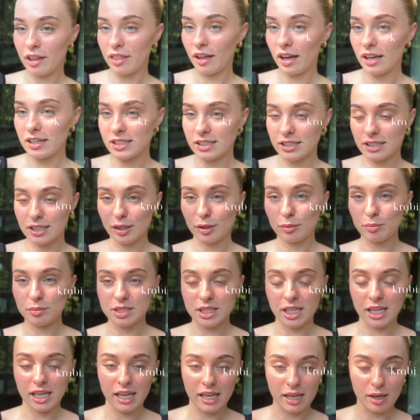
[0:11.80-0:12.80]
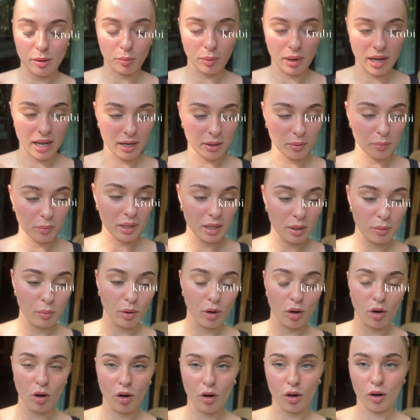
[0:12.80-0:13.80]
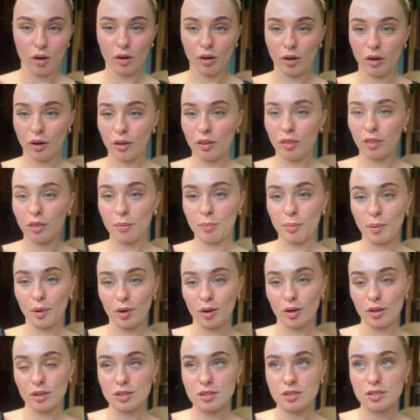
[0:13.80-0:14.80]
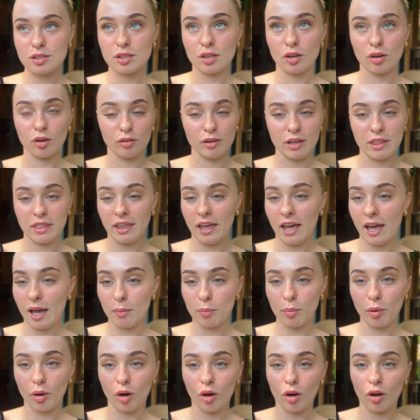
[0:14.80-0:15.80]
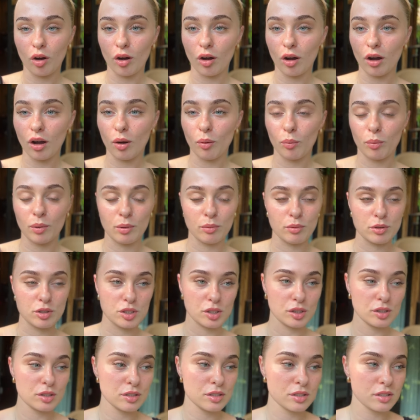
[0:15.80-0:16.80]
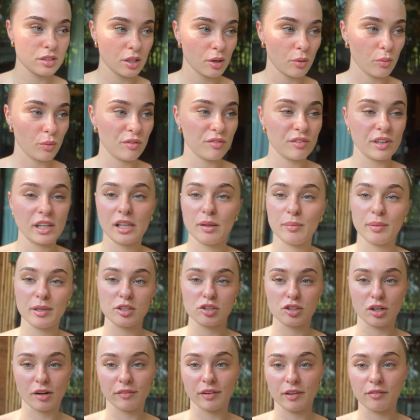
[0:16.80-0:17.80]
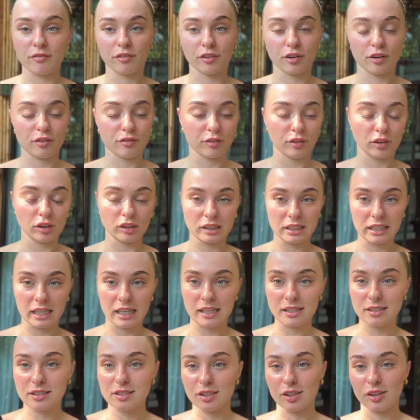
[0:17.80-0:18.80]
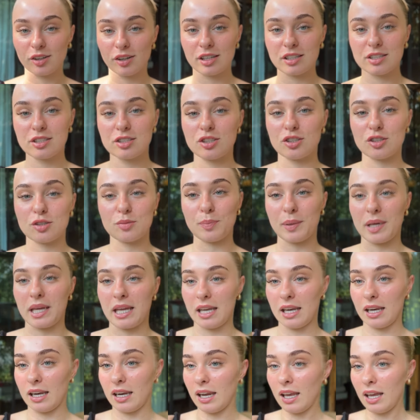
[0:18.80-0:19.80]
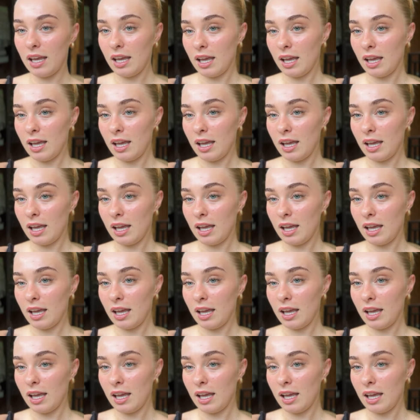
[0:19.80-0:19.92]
that I didn't update when we were on the bus or in the airport. We've nearly been traveling for a full day, so it's just been